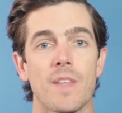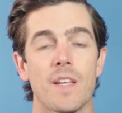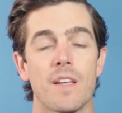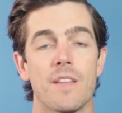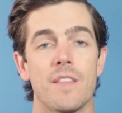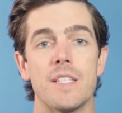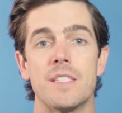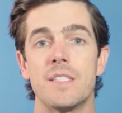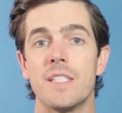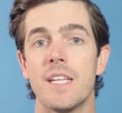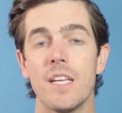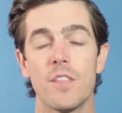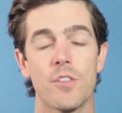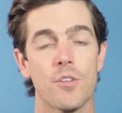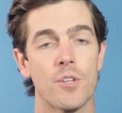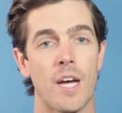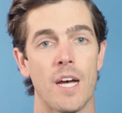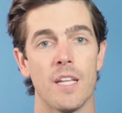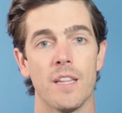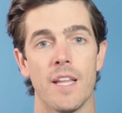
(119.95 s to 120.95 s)
the teeth
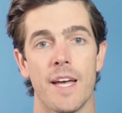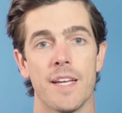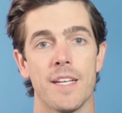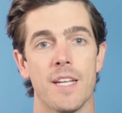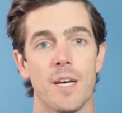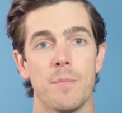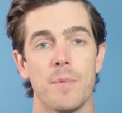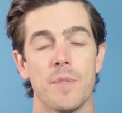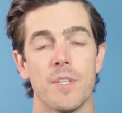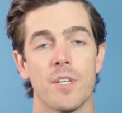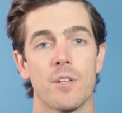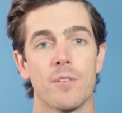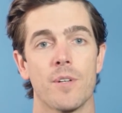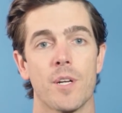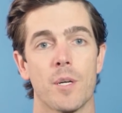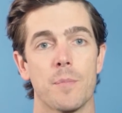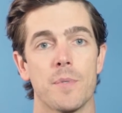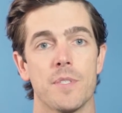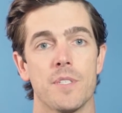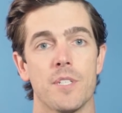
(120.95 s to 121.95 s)
are not lined up in the
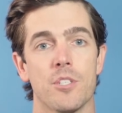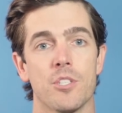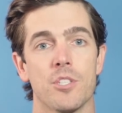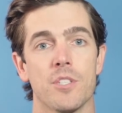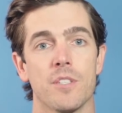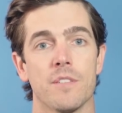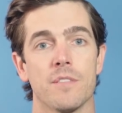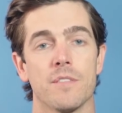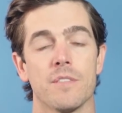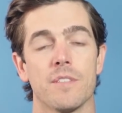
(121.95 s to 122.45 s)
correct position.